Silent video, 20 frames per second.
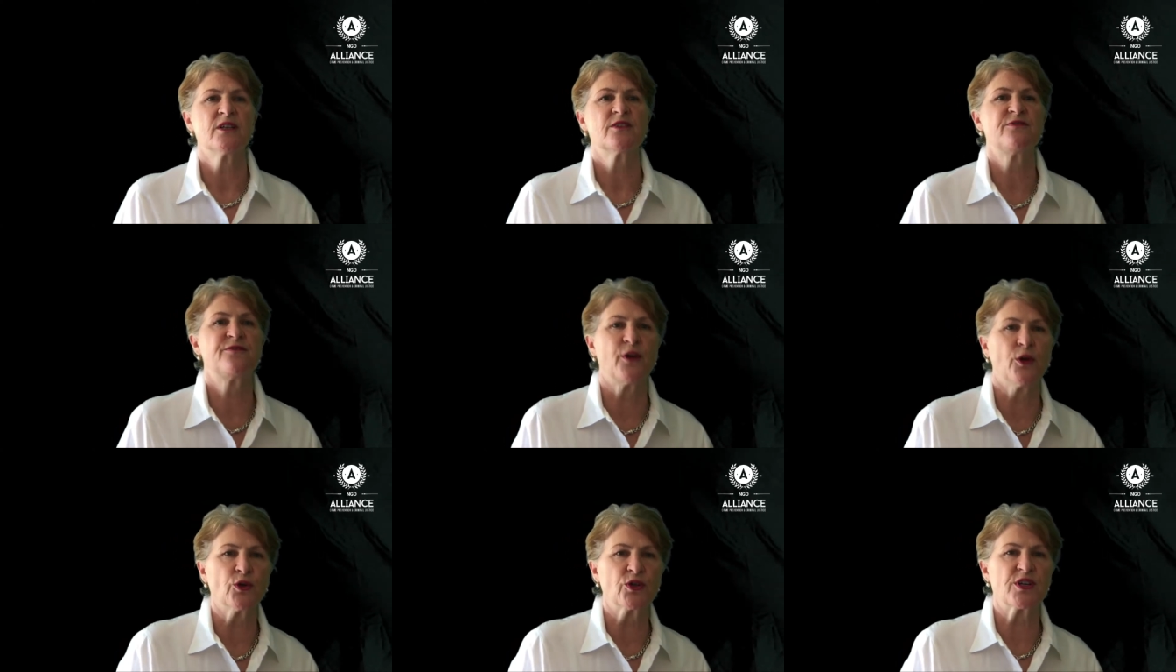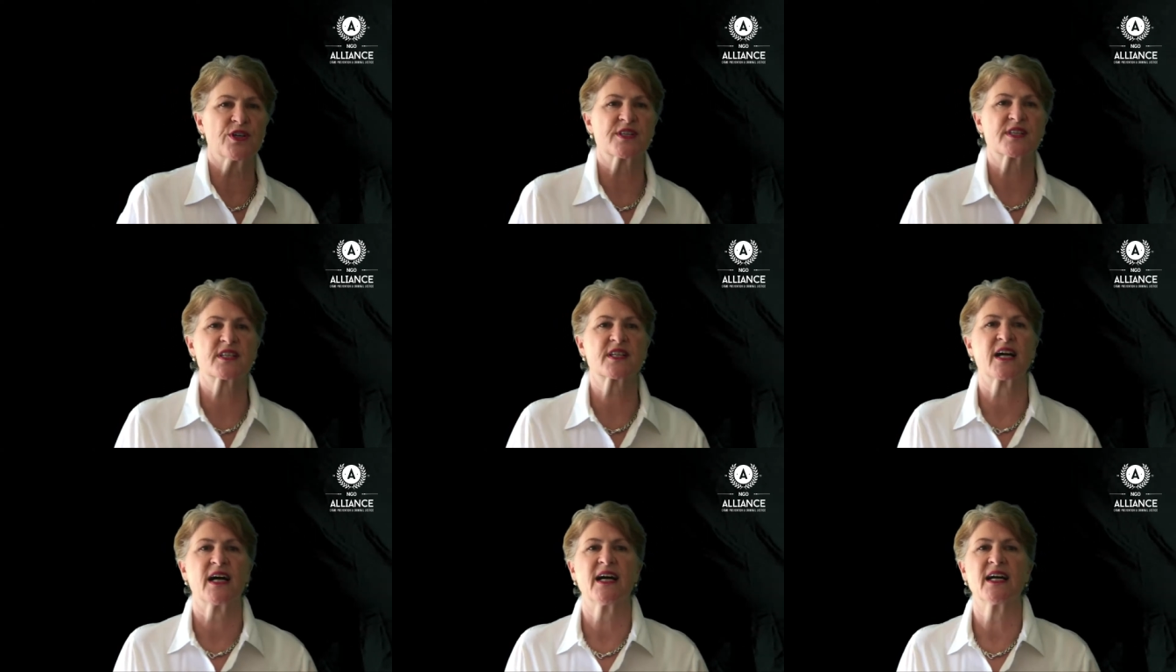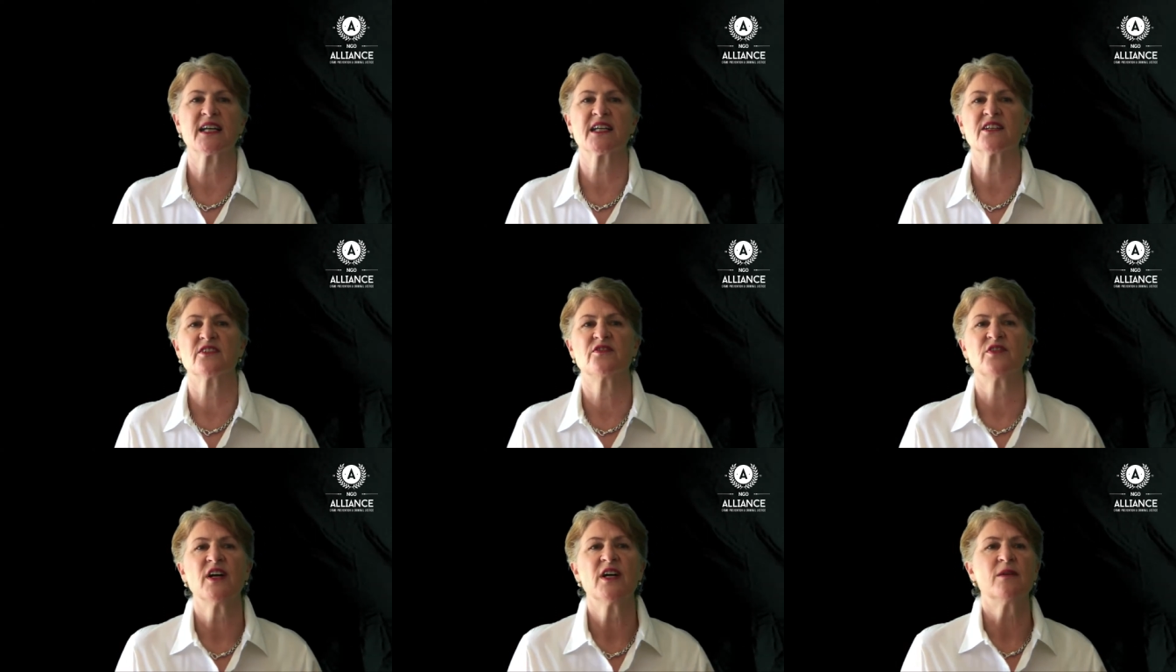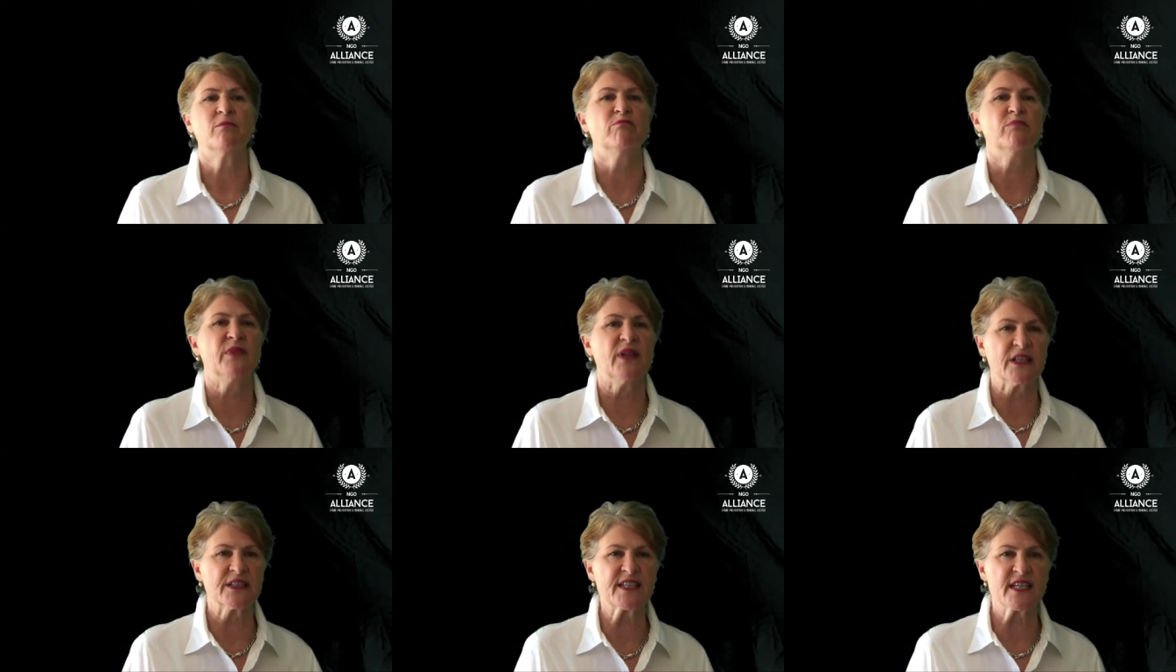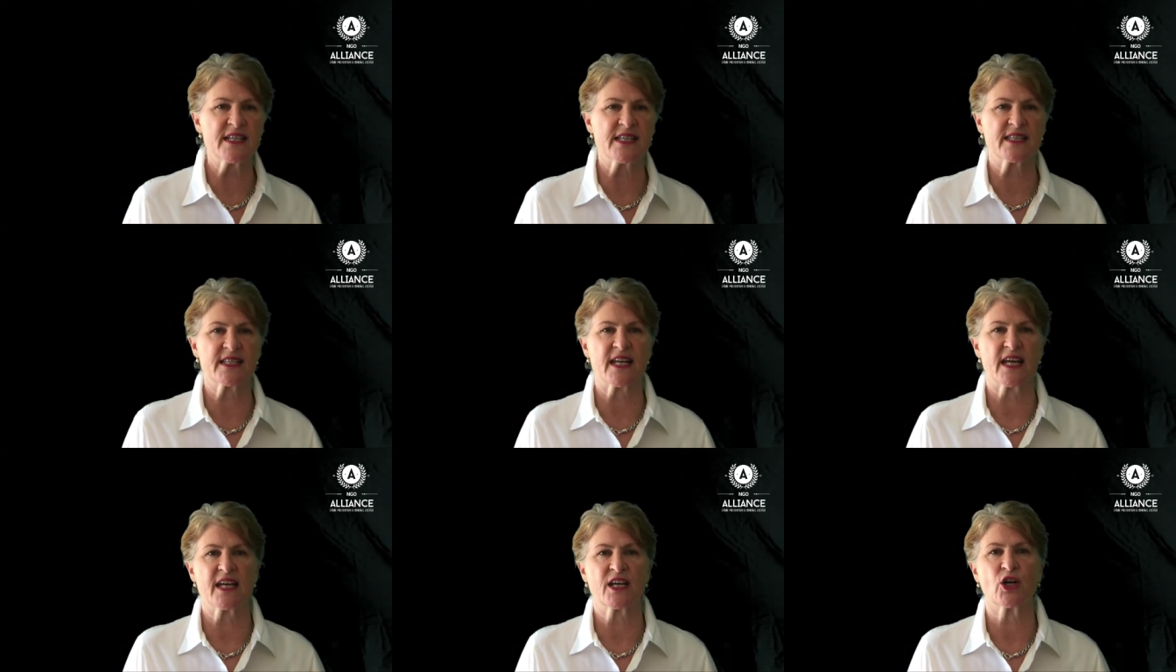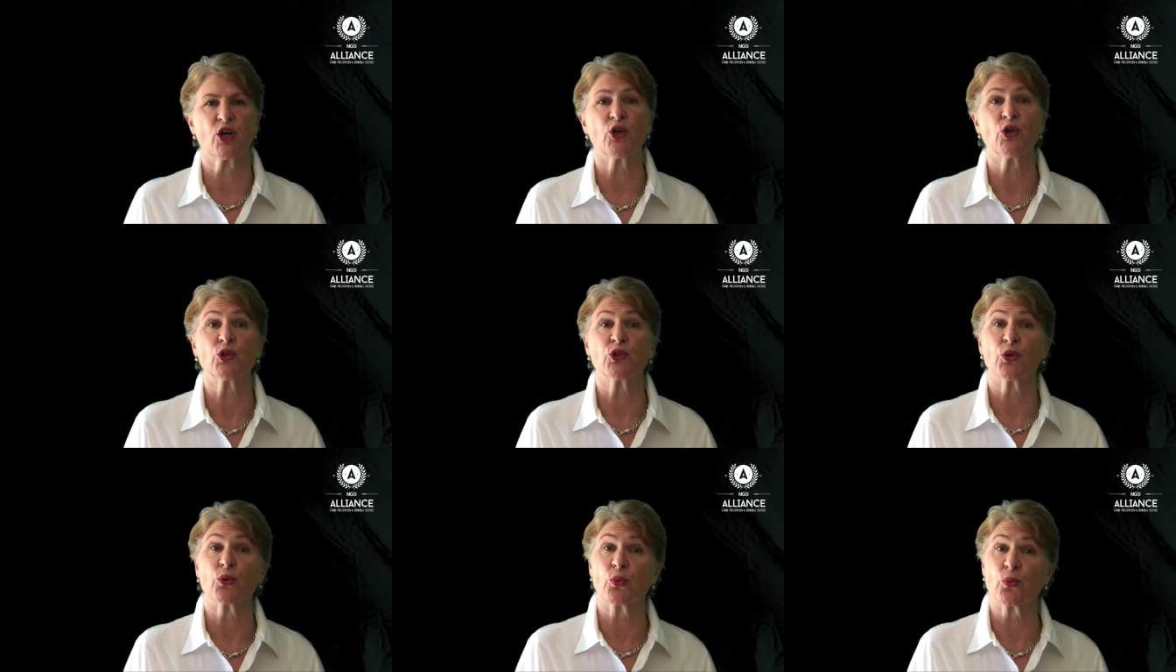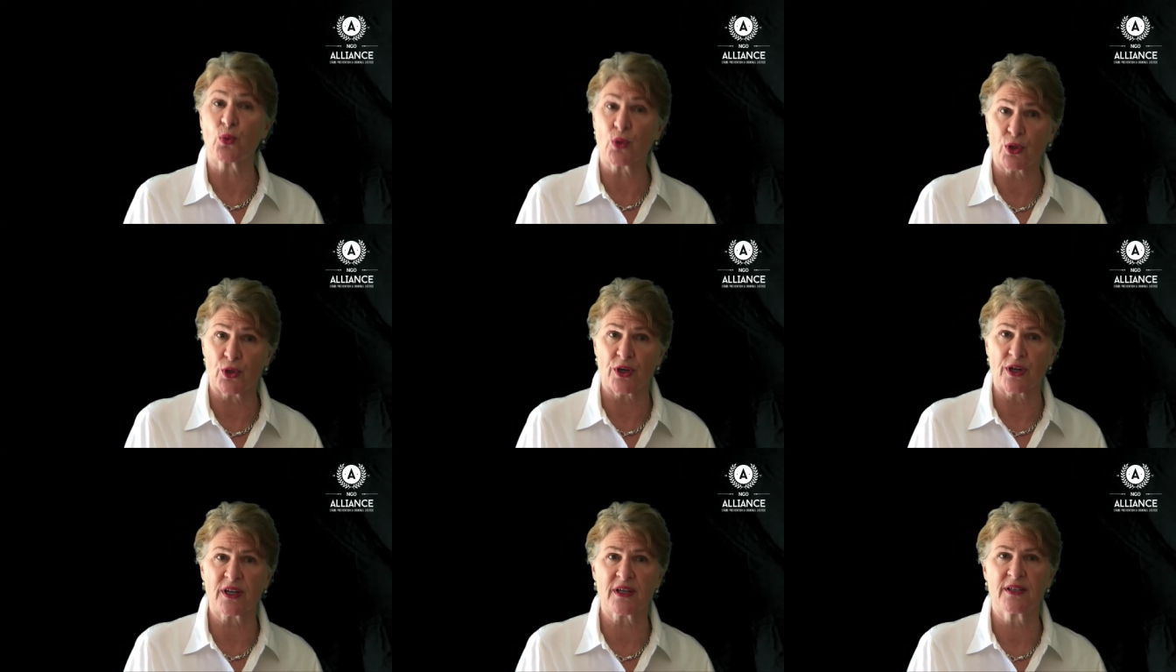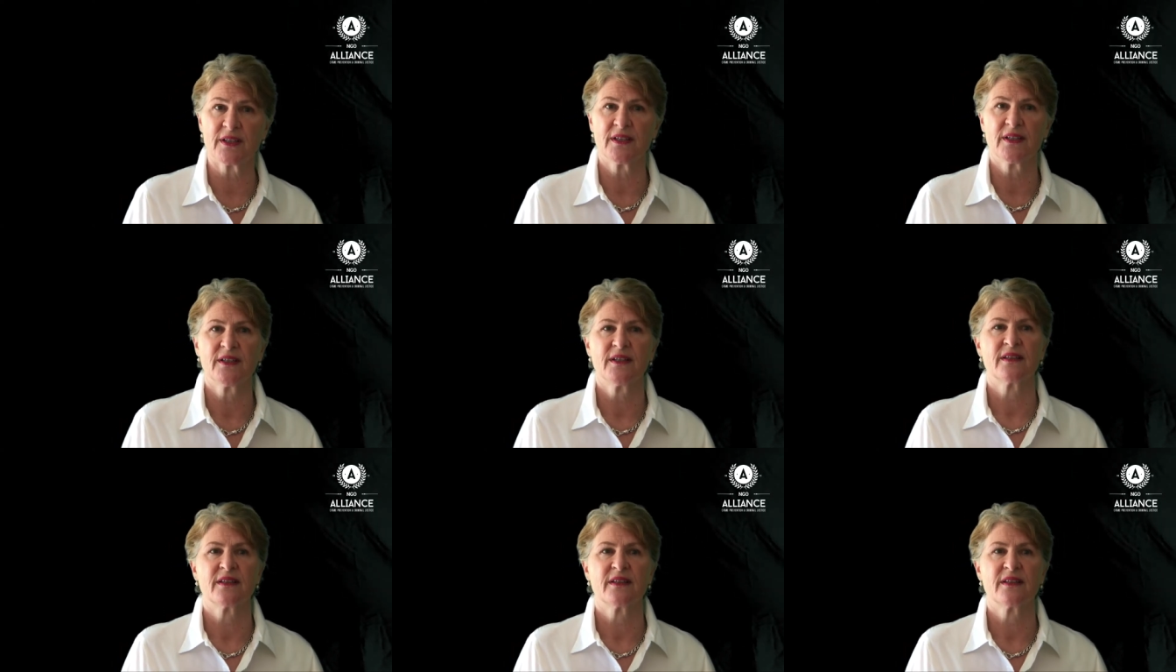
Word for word: focused kind of multi-stakeholder work